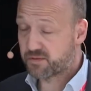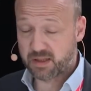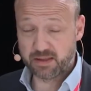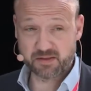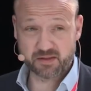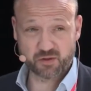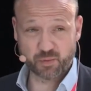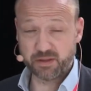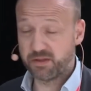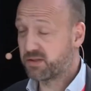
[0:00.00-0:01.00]
Danish and
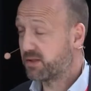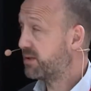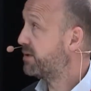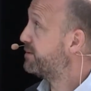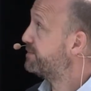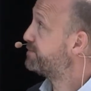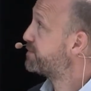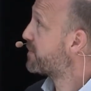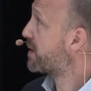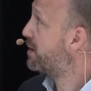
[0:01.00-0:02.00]
Swedish
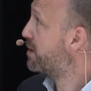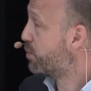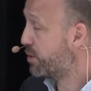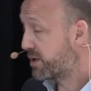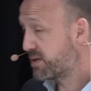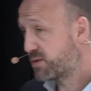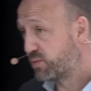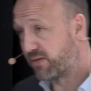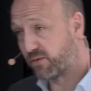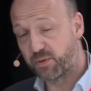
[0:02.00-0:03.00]
workers. We
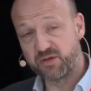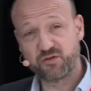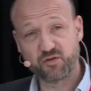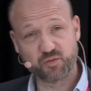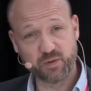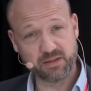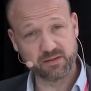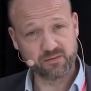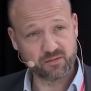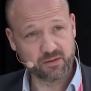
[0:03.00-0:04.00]
have a bridge to
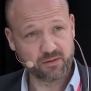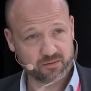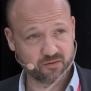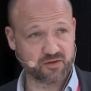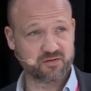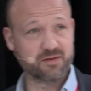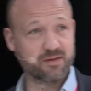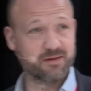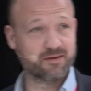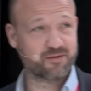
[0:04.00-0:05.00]
Sweden just
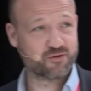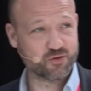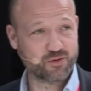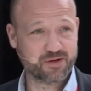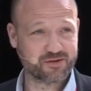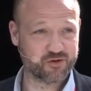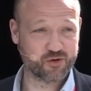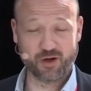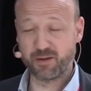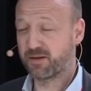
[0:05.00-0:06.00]
2
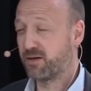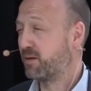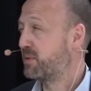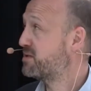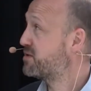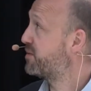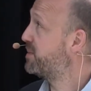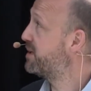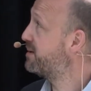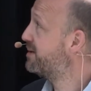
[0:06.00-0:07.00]
kilometers from
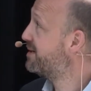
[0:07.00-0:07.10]
here.